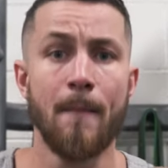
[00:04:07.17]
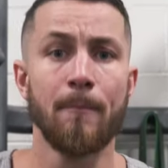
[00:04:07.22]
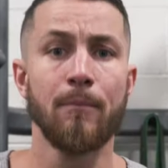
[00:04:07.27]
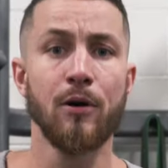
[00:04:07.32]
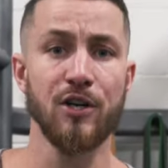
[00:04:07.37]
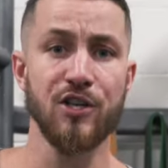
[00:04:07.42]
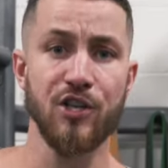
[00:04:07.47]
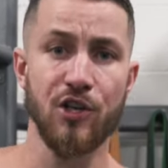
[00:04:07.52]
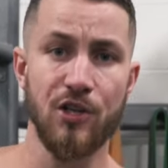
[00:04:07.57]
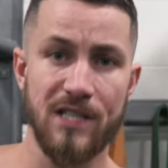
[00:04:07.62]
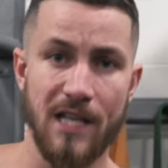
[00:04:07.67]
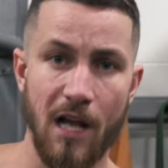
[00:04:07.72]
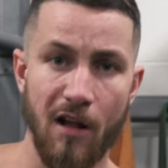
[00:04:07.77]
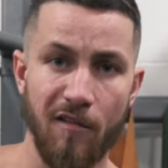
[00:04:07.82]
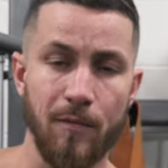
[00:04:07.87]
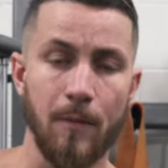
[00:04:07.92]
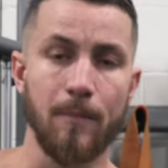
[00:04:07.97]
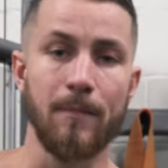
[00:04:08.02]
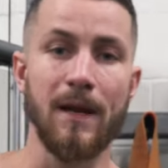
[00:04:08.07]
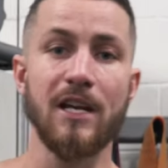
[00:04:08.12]
Push
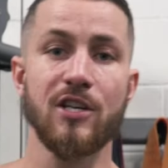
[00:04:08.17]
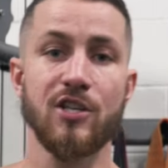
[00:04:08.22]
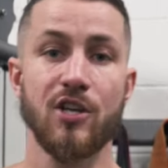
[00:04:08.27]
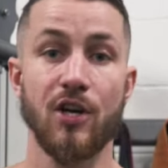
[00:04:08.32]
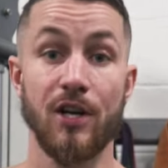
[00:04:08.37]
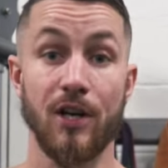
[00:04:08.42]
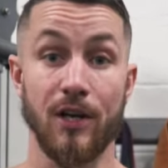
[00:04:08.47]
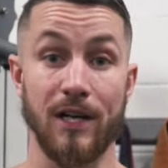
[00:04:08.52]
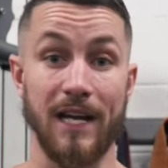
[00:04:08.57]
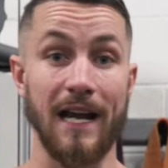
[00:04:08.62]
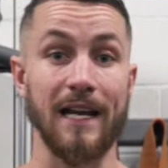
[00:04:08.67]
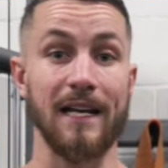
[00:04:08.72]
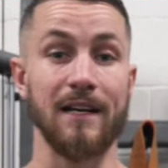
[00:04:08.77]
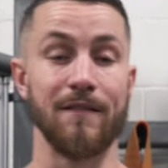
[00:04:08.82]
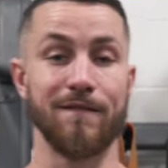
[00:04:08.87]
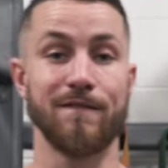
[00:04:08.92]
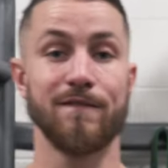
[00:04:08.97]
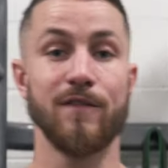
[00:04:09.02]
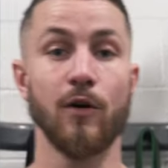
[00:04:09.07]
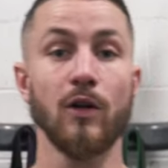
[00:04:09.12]
yourself, but make sure you're getting
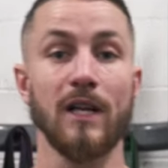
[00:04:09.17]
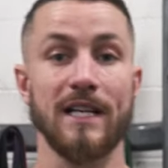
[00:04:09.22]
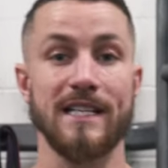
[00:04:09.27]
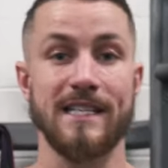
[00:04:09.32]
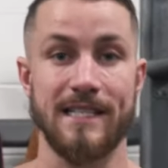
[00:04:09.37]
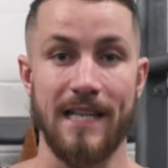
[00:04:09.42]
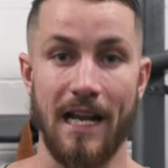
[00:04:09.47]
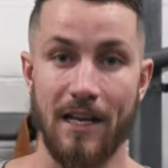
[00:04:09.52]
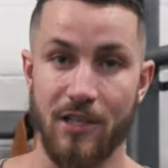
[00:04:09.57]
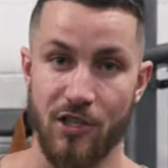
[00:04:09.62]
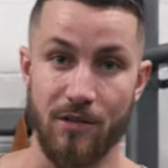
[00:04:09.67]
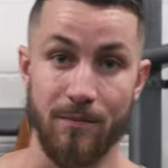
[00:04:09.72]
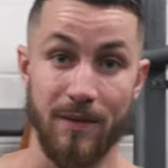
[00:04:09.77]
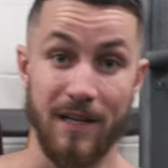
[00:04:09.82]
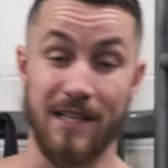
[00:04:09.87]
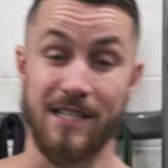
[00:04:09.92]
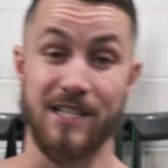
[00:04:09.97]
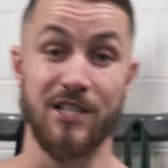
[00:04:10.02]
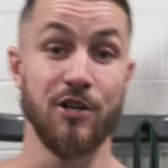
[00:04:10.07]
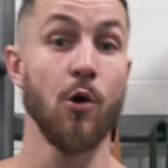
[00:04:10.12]
full extension
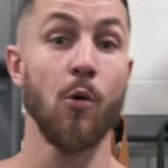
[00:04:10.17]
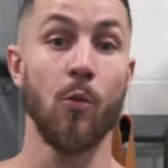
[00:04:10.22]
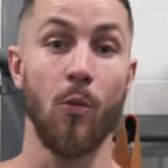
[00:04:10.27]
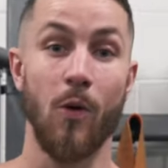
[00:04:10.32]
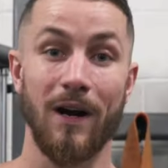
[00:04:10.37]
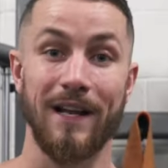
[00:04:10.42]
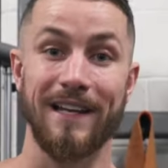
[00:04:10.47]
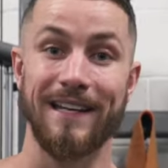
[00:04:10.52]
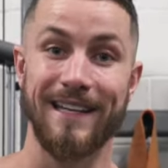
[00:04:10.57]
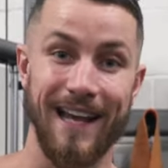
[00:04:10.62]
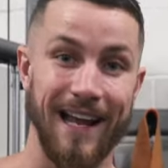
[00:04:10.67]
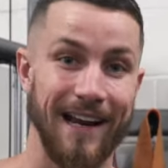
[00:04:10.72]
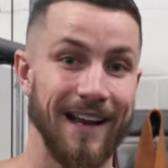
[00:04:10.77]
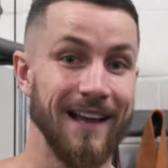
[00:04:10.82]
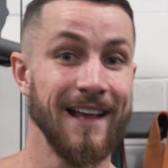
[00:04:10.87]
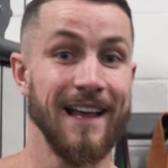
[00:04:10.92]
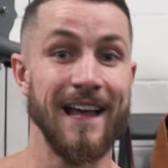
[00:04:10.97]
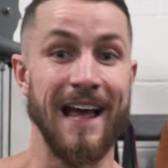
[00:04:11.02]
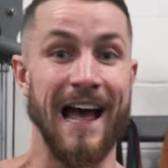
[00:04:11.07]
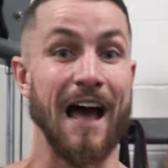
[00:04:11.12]
because you don't wanna get
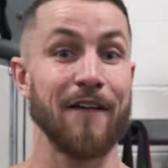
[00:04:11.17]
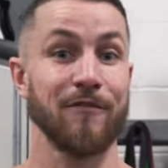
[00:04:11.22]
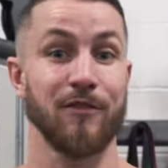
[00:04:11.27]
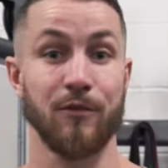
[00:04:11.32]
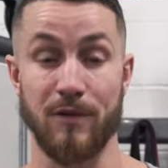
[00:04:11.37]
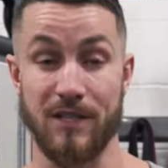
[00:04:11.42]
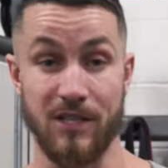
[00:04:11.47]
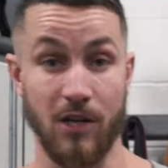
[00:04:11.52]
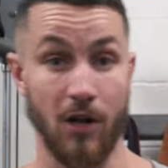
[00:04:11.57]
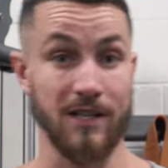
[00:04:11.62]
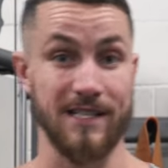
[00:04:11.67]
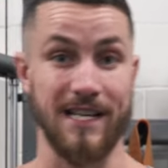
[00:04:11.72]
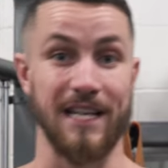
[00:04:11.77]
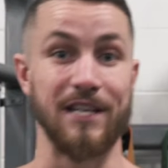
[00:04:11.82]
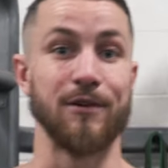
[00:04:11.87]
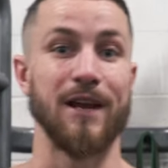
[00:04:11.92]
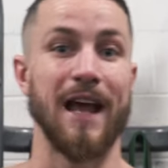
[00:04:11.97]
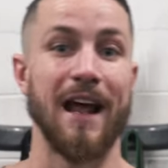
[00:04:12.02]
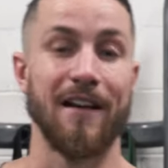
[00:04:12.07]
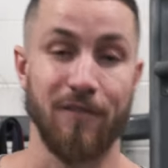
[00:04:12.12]
half the results that
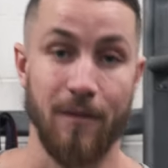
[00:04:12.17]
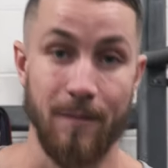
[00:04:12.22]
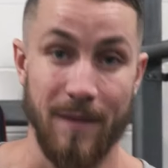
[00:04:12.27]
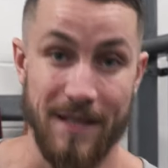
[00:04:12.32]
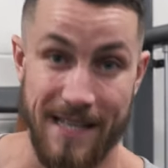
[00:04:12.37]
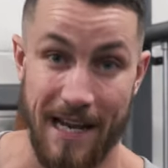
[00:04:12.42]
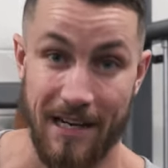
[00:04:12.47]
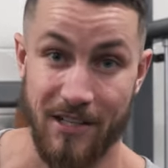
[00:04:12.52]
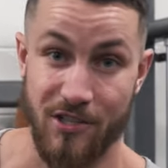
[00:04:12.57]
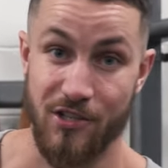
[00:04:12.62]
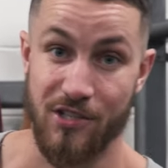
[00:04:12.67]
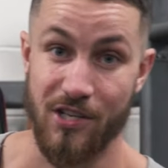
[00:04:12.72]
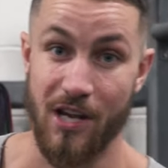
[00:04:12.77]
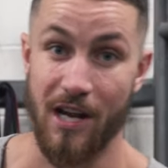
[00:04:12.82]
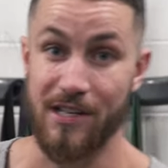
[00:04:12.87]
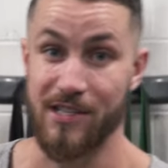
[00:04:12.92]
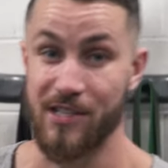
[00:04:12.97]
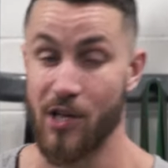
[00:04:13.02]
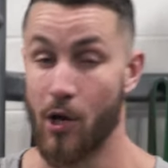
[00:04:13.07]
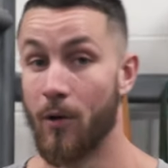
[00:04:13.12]
you can from this
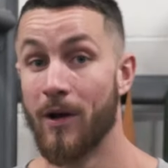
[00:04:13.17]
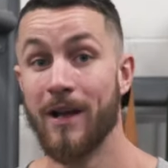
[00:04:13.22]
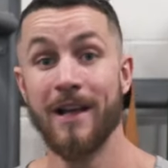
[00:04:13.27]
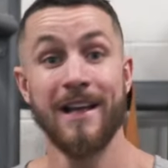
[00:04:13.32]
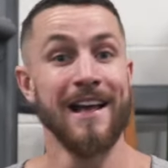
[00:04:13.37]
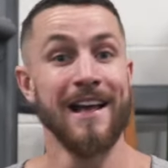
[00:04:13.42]
exercise. So